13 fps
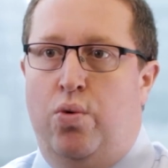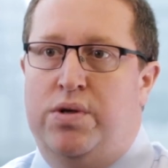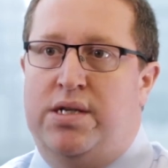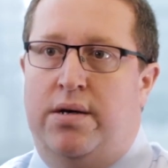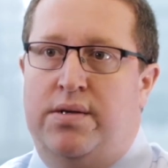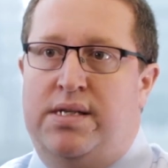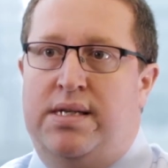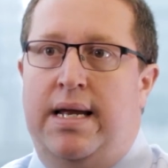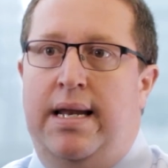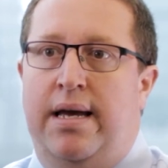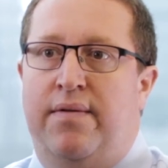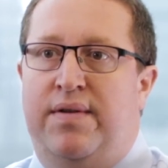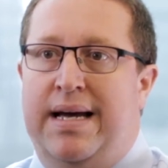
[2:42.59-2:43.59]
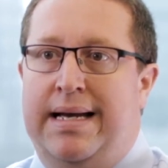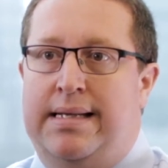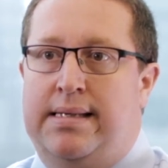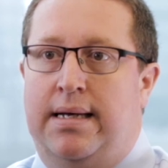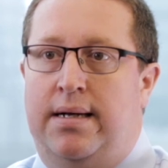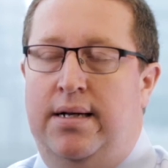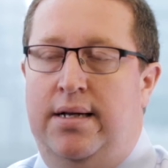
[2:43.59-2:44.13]
also stealing of
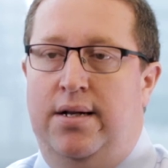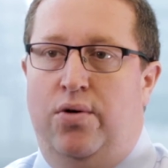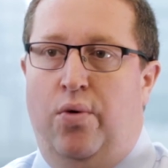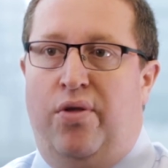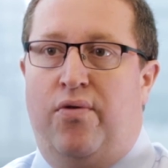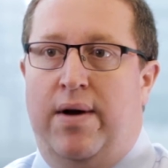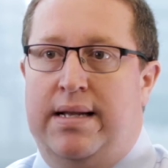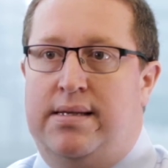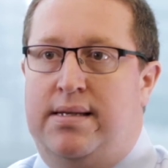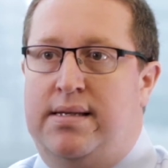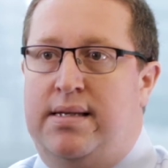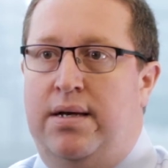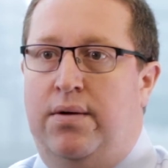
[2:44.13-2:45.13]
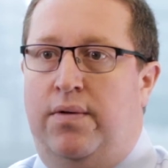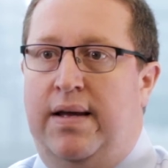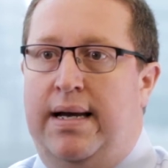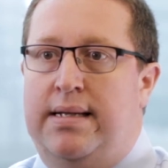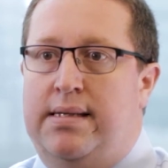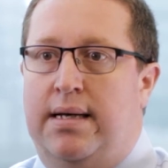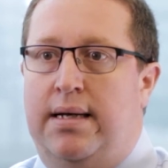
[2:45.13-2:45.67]
data or threats to steal
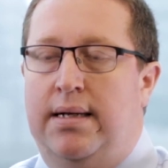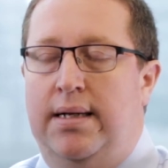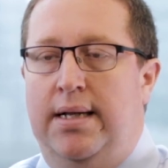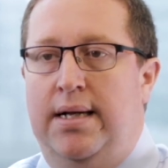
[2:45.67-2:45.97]
data.